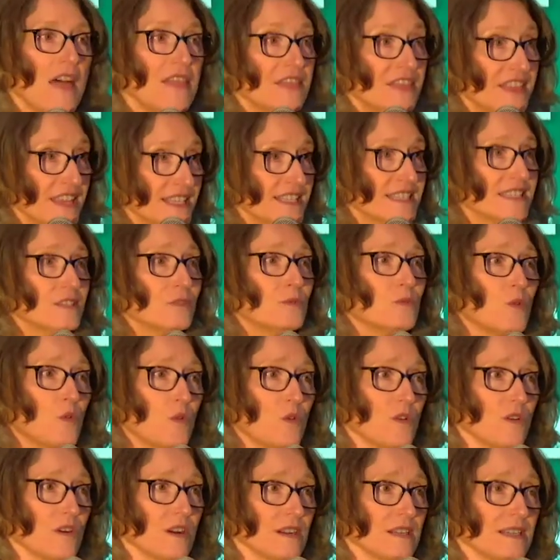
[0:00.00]
This
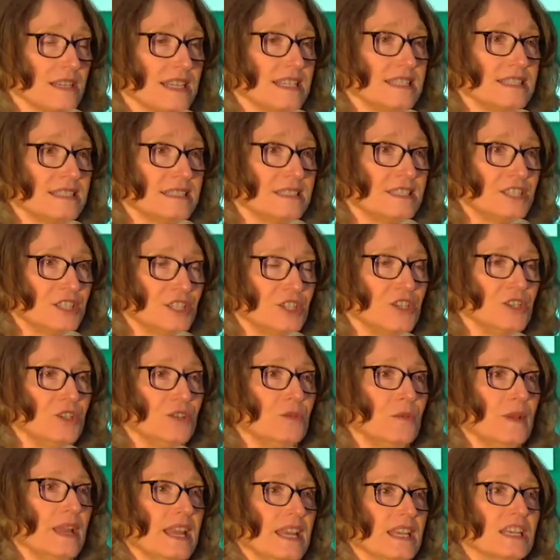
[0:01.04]
award is
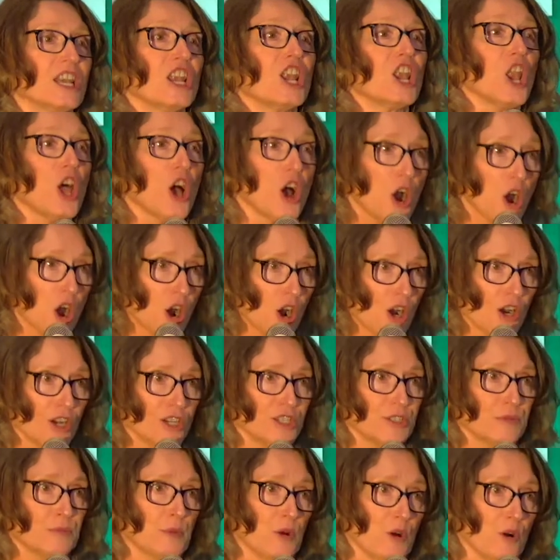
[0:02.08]
due in
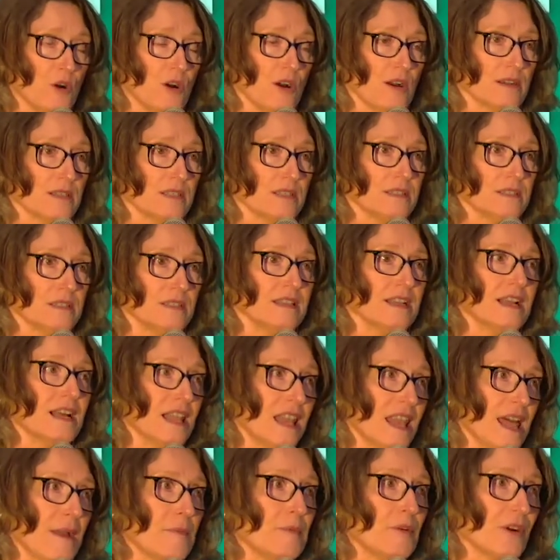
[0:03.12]
large part to the
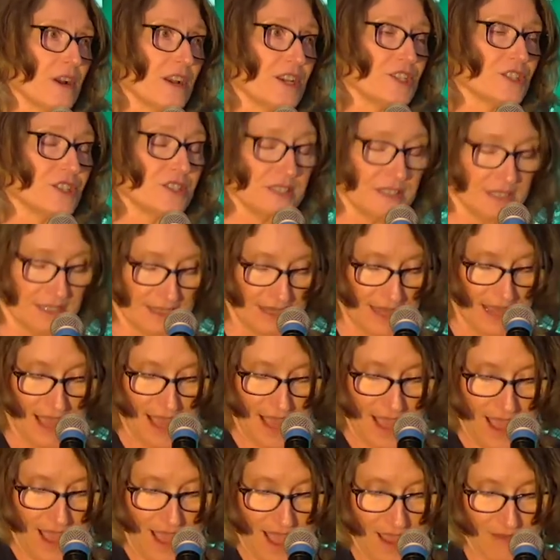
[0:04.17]
collaborations
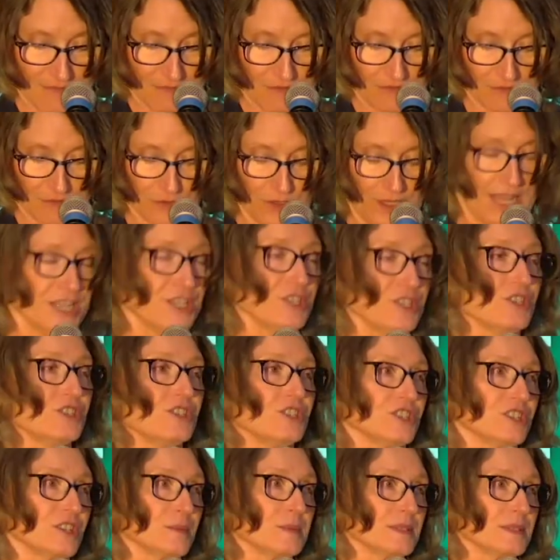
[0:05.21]
and
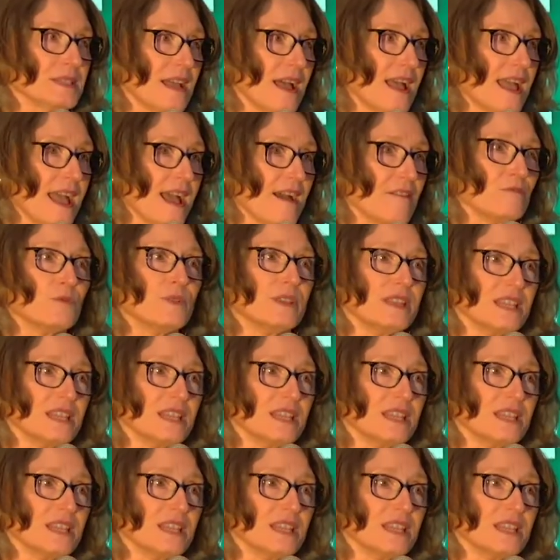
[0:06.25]
relationships I have with